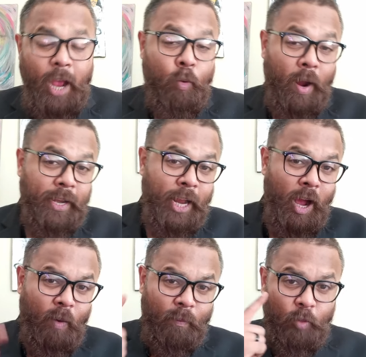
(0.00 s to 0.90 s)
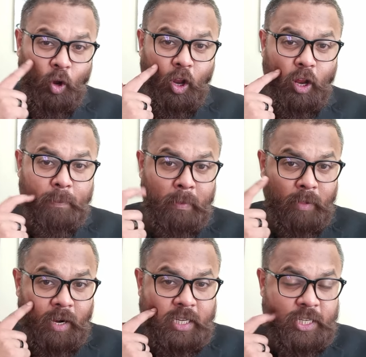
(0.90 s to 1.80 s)
And right now, not a lot of
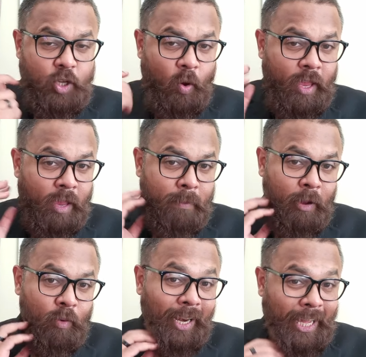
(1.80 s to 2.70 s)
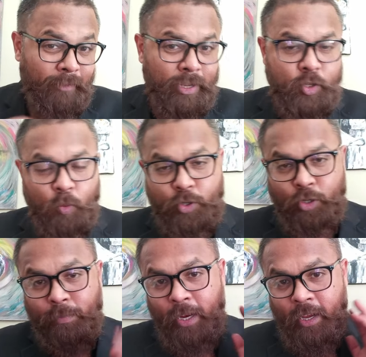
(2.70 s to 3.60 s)
people are actually talking about leaving
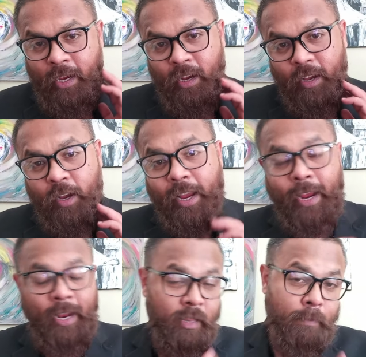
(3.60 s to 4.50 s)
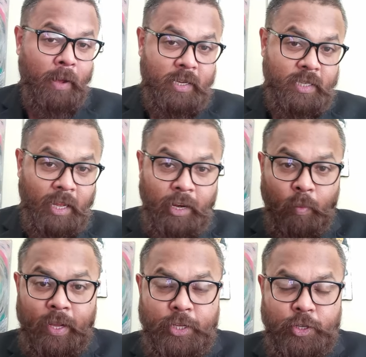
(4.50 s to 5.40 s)
social media in the
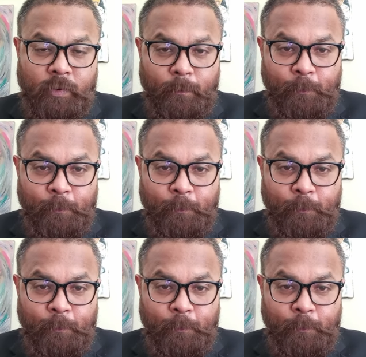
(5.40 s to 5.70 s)
Pakistani region.